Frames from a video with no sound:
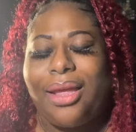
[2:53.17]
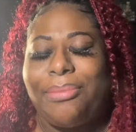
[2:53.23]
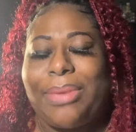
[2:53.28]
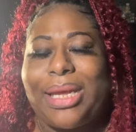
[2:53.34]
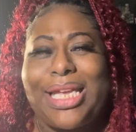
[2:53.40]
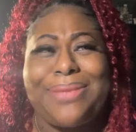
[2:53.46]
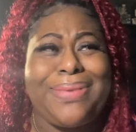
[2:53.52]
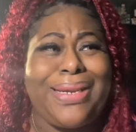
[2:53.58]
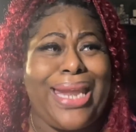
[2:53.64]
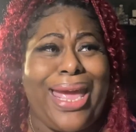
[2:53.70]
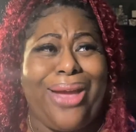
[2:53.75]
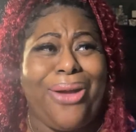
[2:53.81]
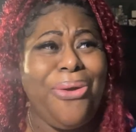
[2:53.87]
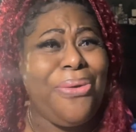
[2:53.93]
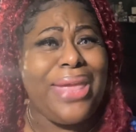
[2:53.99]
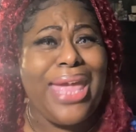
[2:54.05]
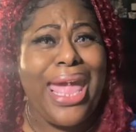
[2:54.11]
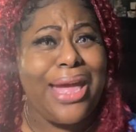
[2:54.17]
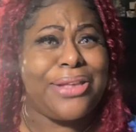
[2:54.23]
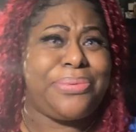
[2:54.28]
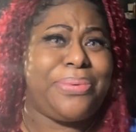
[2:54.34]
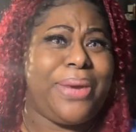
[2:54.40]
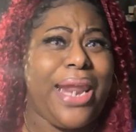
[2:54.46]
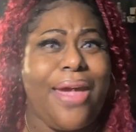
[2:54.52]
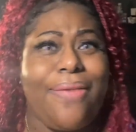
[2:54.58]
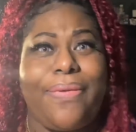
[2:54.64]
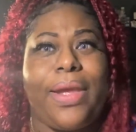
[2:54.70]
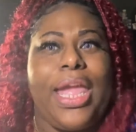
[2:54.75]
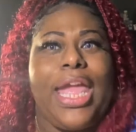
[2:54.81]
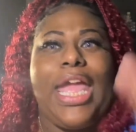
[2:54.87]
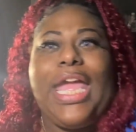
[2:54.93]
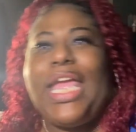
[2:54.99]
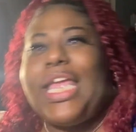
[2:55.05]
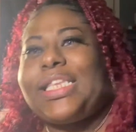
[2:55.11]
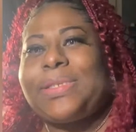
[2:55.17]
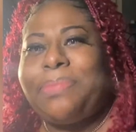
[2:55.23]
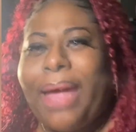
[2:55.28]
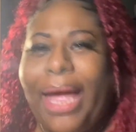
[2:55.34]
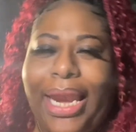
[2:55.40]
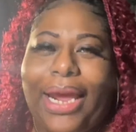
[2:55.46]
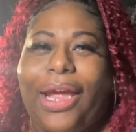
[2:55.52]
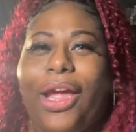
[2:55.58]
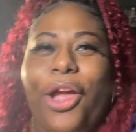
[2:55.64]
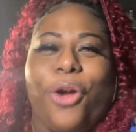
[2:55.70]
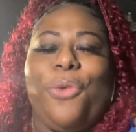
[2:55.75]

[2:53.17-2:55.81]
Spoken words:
My husband like, who cares, whatever, it's money.